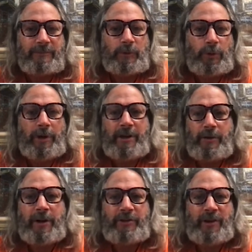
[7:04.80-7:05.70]
All right, great,
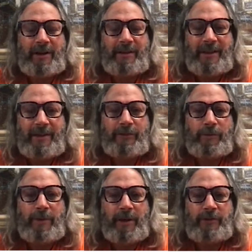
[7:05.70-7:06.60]
John. Thanks so
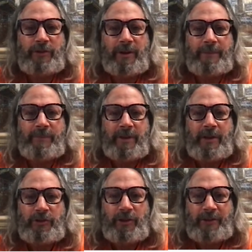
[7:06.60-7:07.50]
much. Uh,
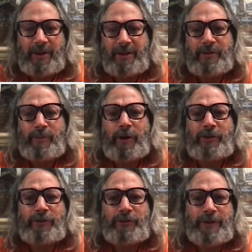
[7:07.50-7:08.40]
Josh, I got some questions
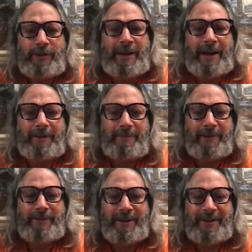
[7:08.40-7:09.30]
for you now, my
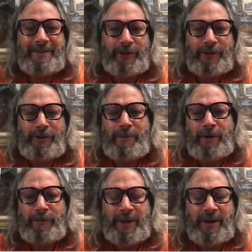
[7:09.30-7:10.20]
friend. You both
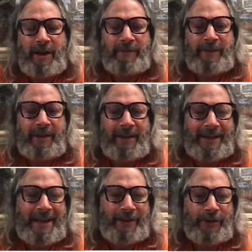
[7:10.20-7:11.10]
been a Govy and now
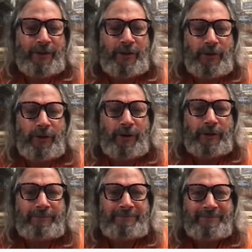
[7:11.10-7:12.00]
you're a Google.
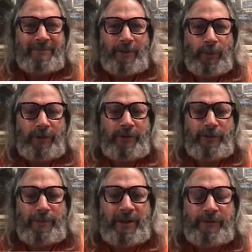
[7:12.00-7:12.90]
What does this
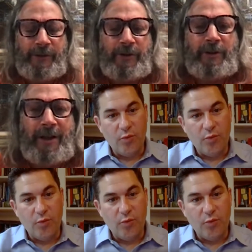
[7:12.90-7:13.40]
mean for your clients?